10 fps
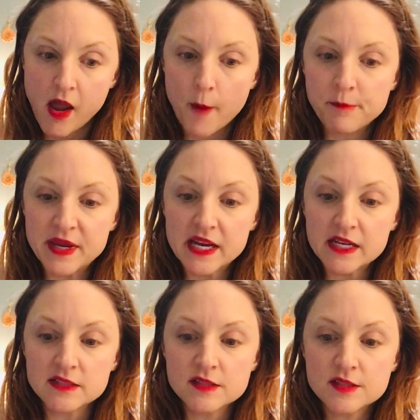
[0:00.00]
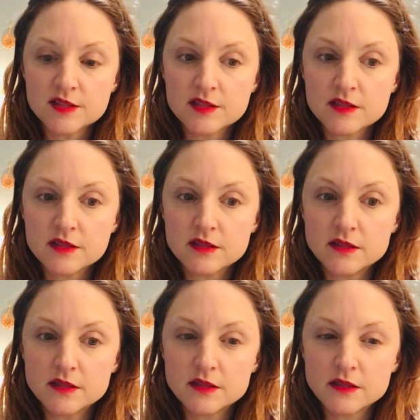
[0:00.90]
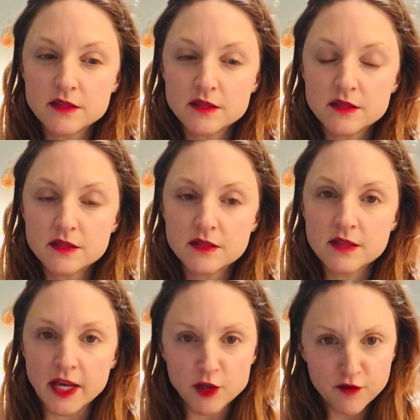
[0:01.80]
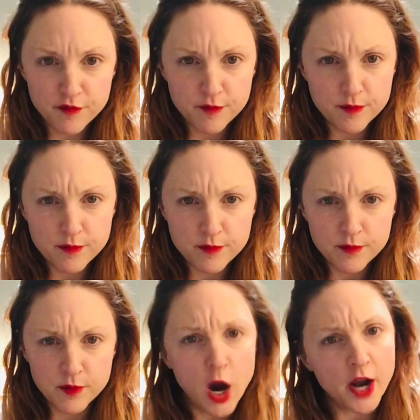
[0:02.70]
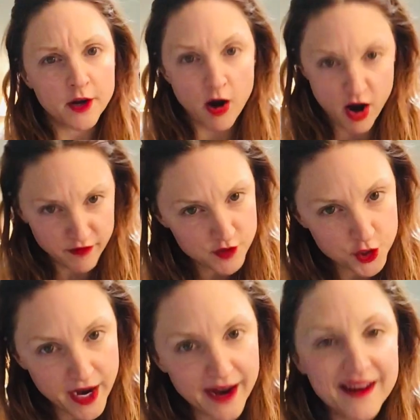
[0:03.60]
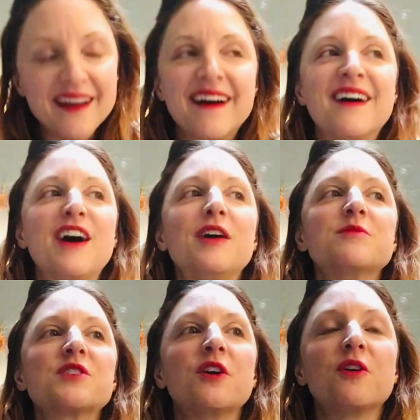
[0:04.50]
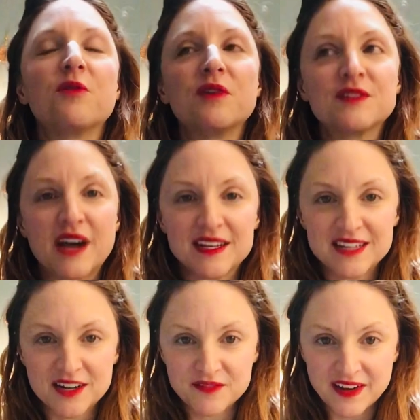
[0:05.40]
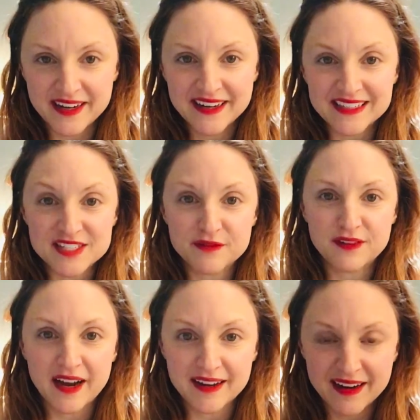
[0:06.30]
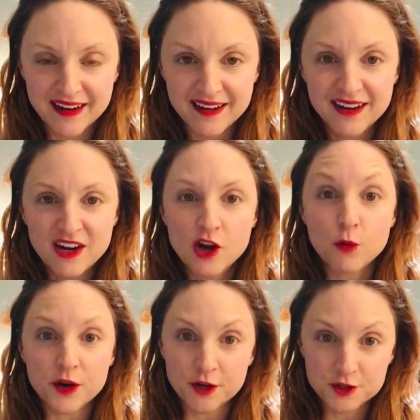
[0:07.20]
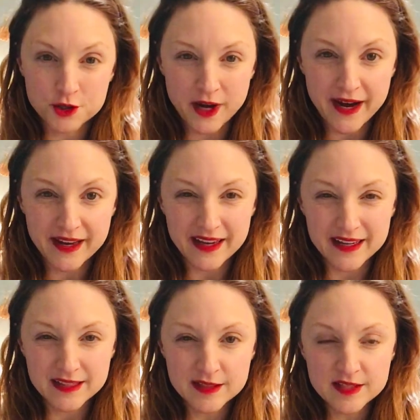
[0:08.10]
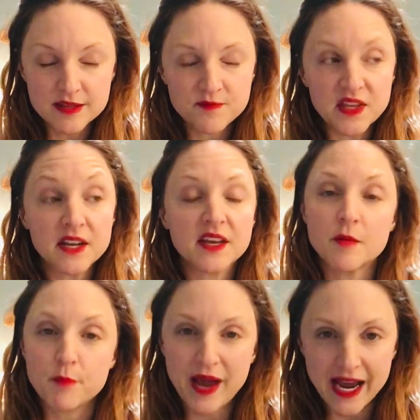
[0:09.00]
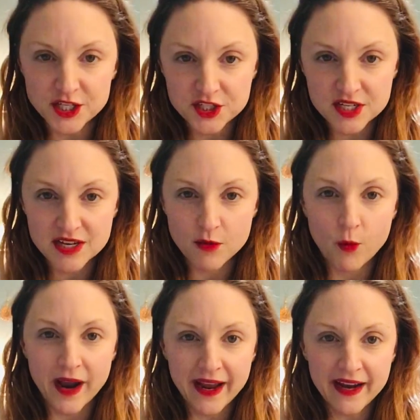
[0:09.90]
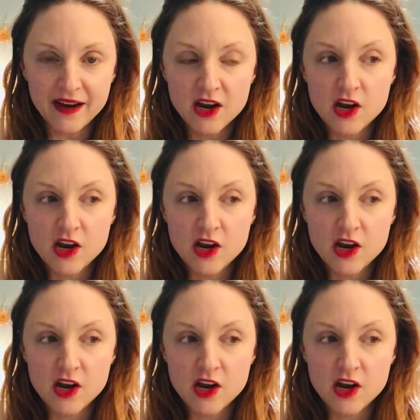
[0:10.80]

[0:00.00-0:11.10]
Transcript: means that you've gotten off track. So identifying and defining what your track is in a compassionate way